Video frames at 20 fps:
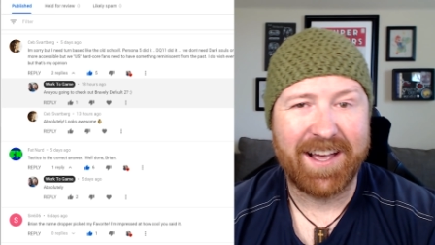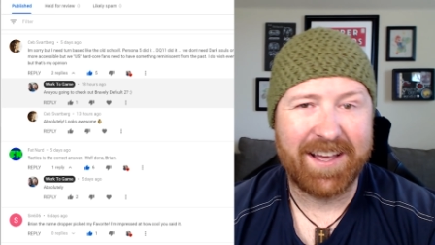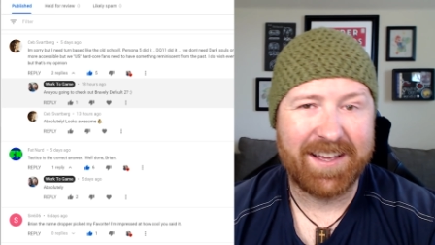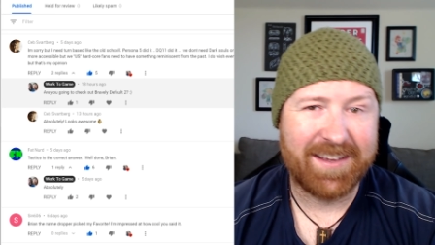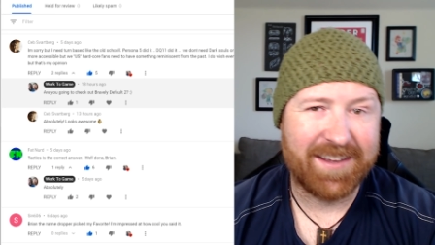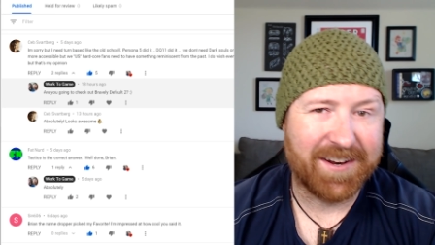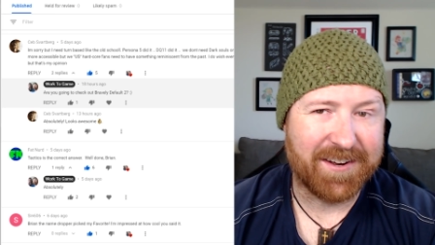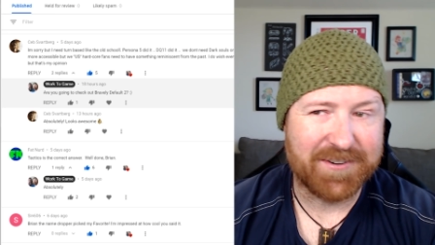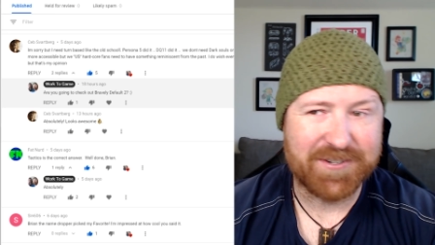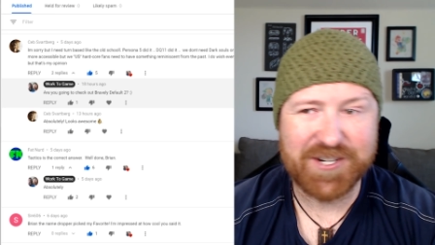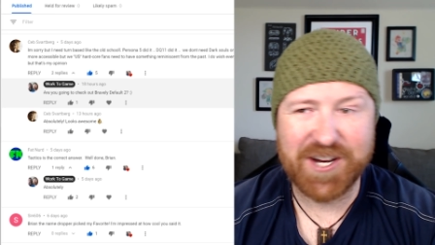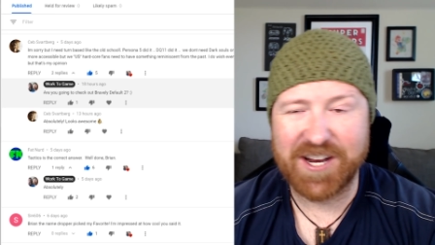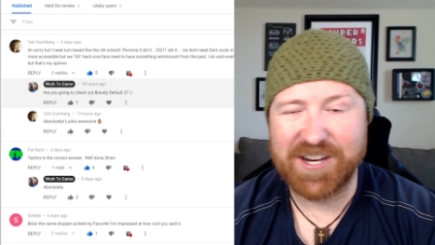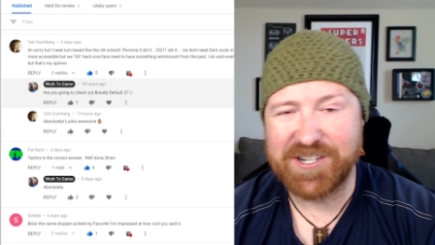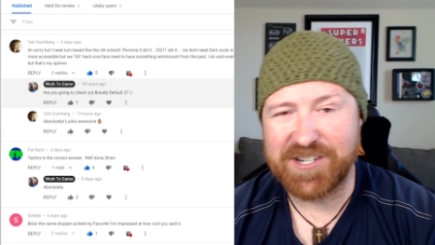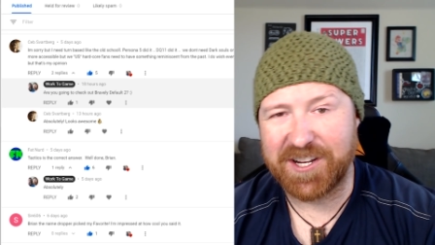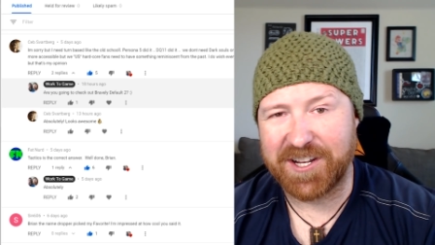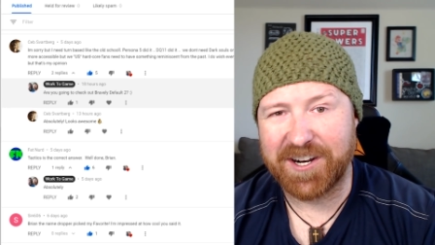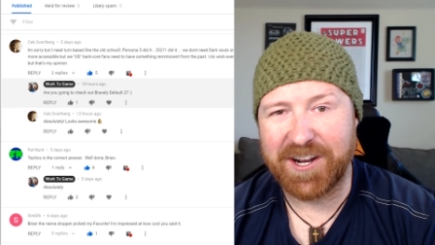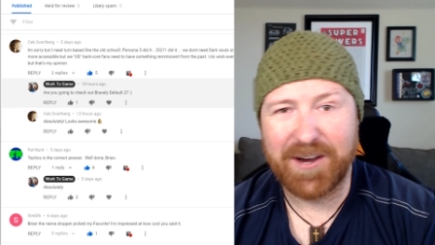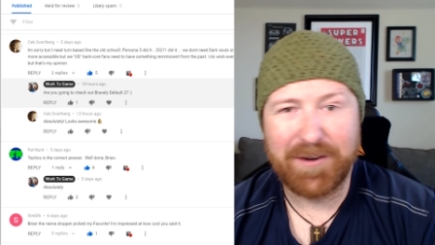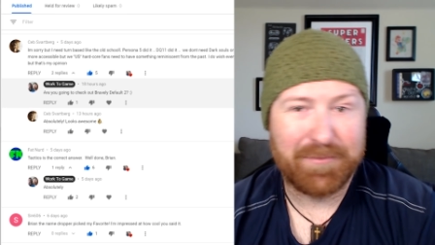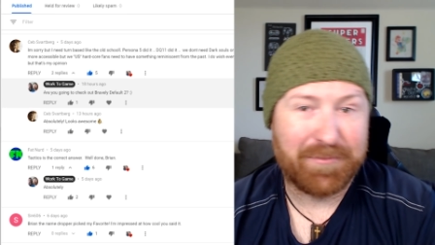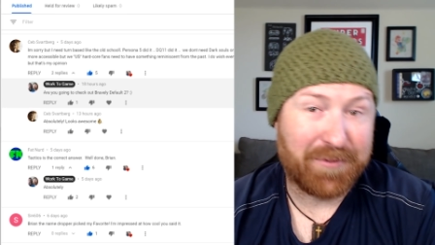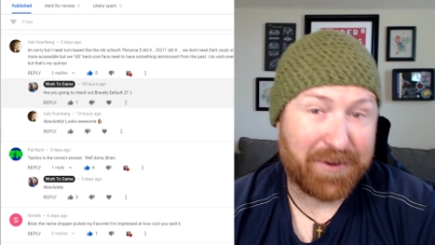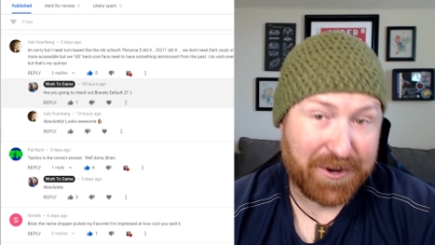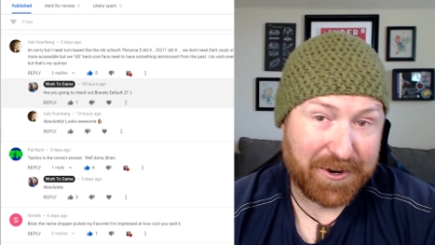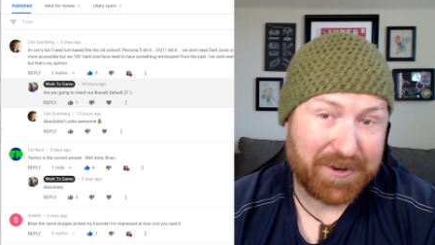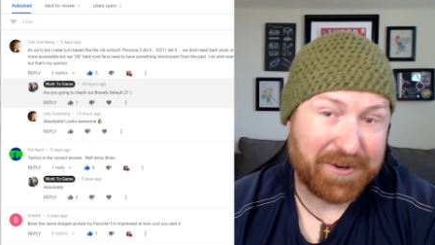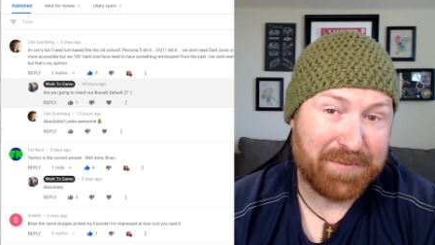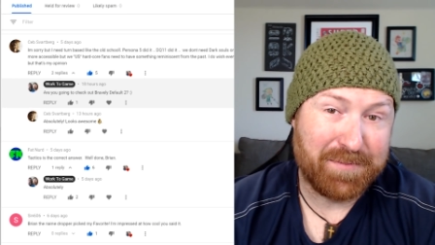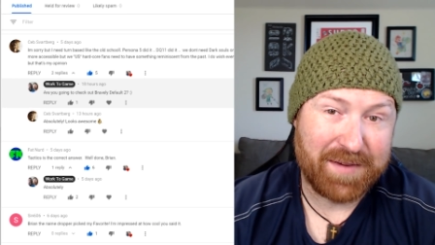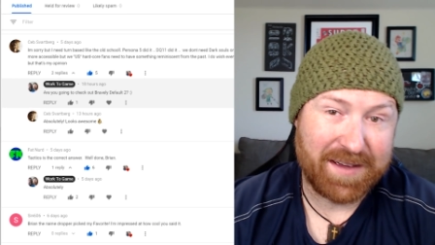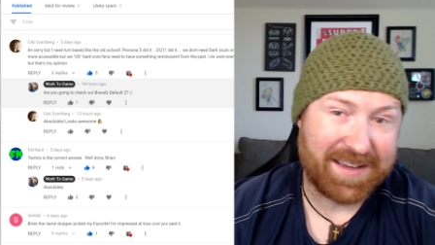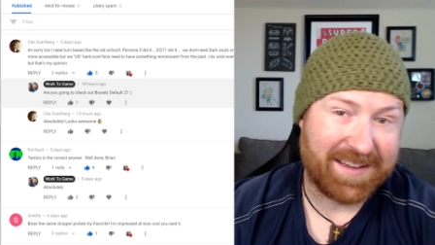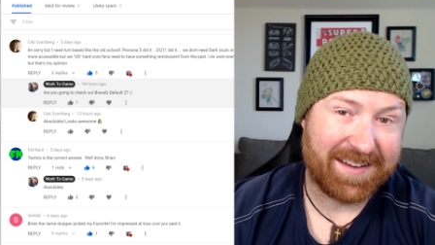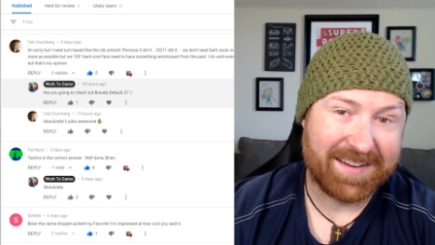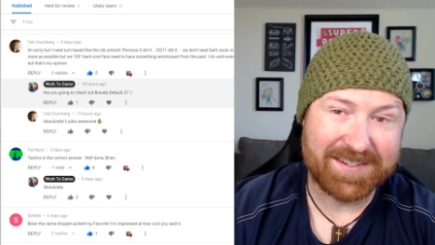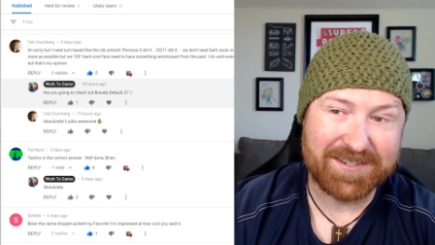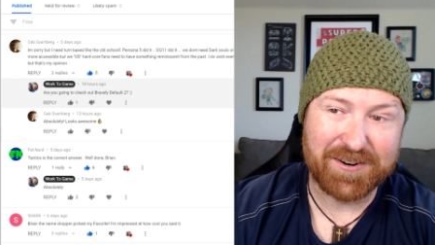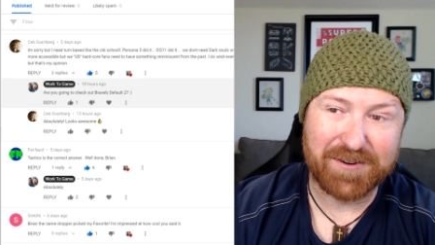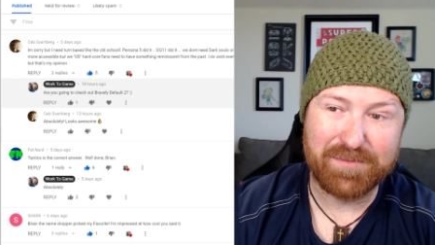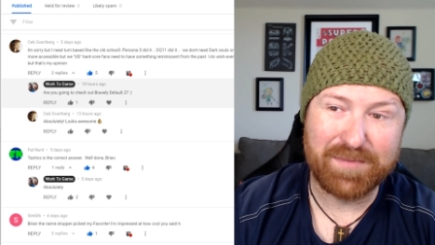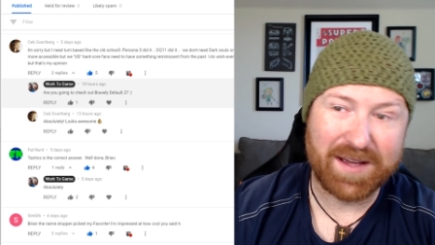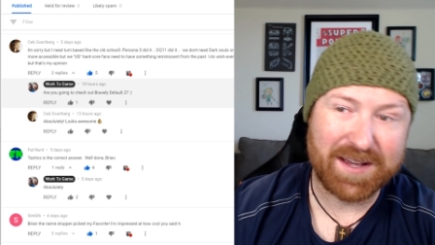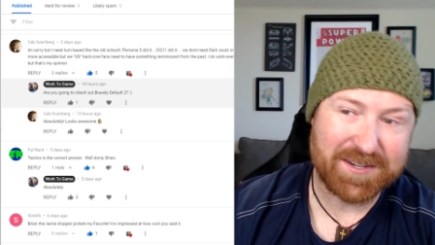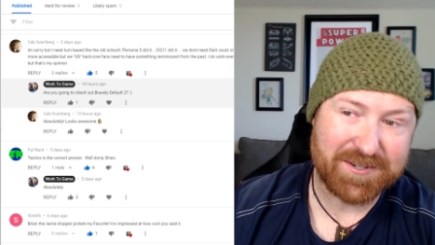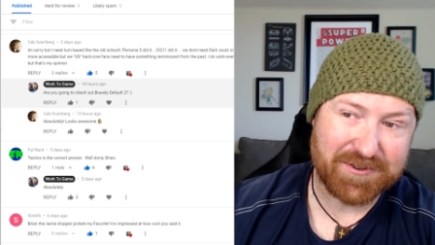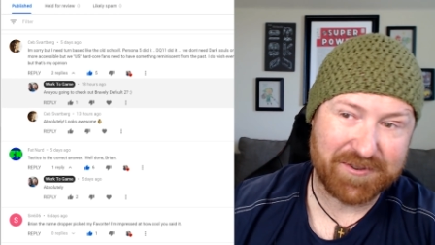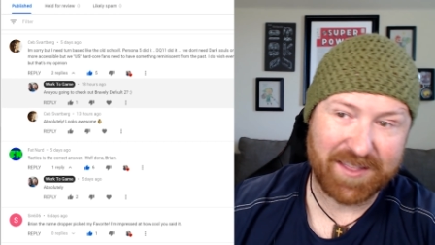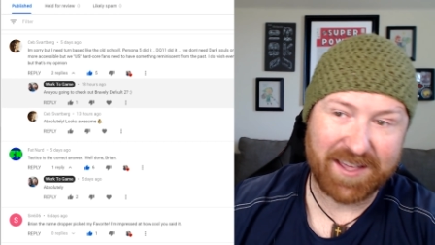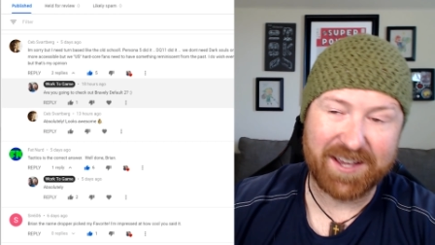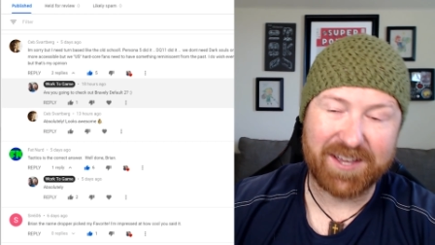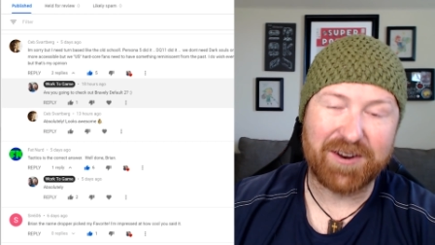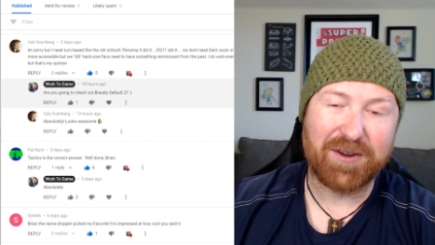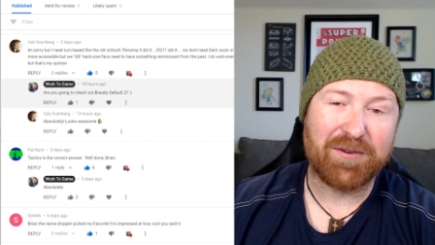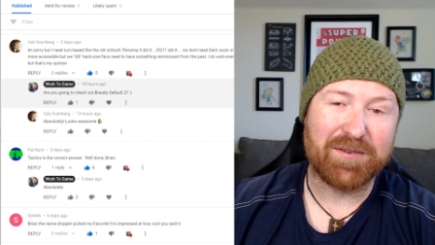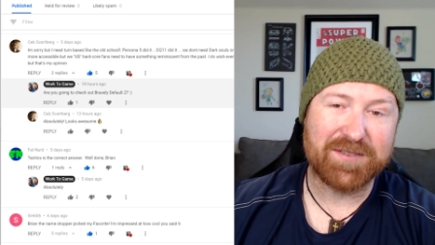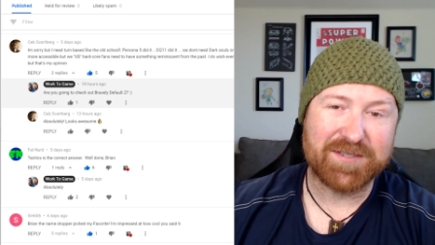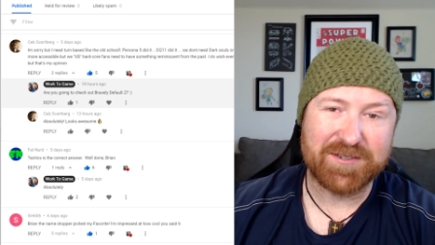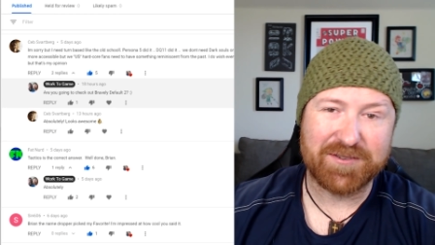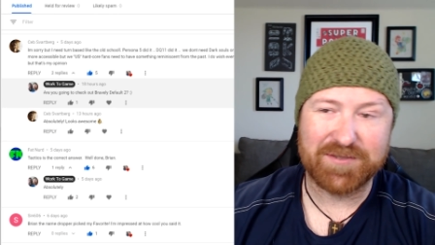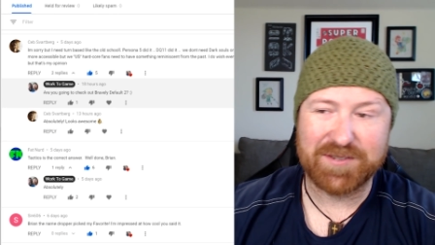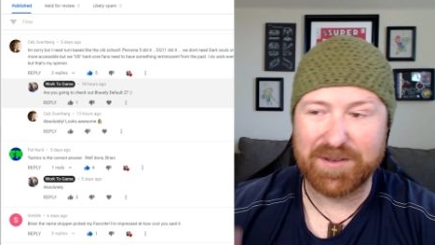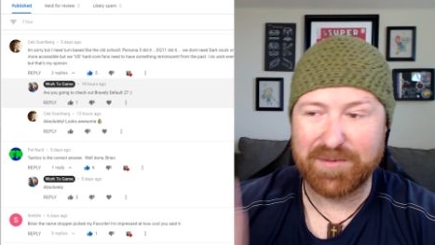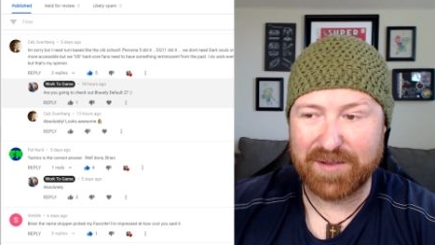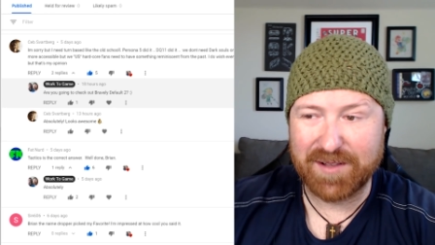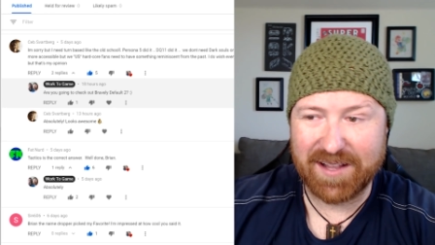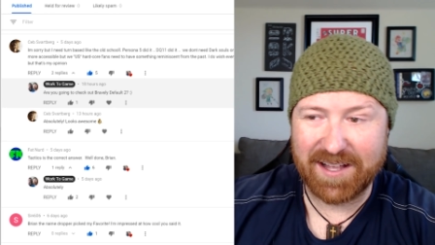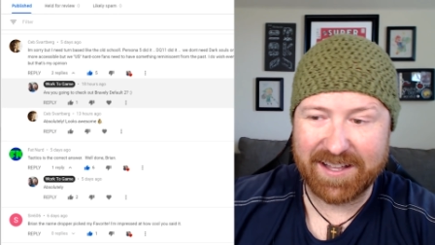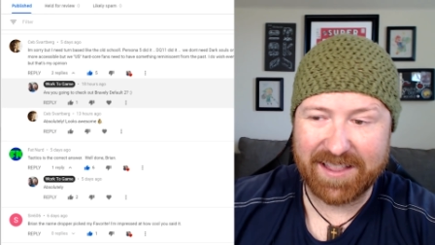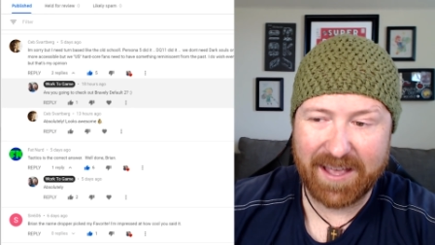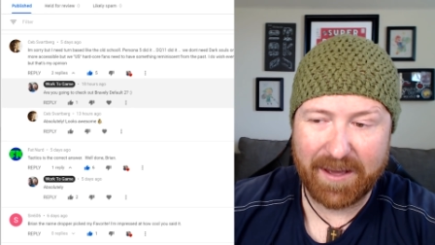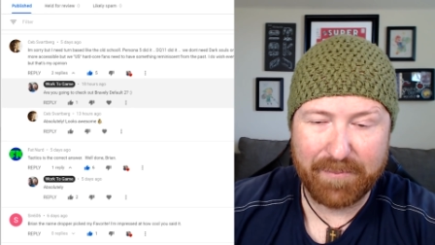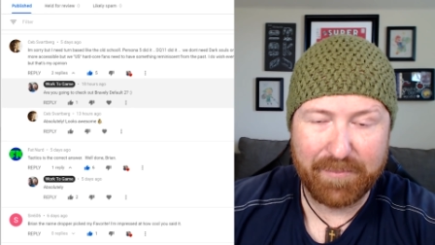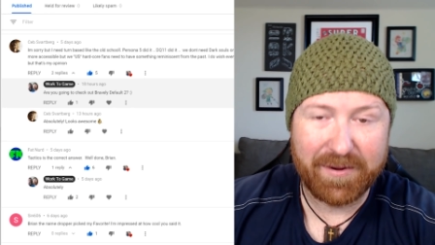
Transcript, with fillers: you know, changing it up could be a turn based, or they could always do something like that.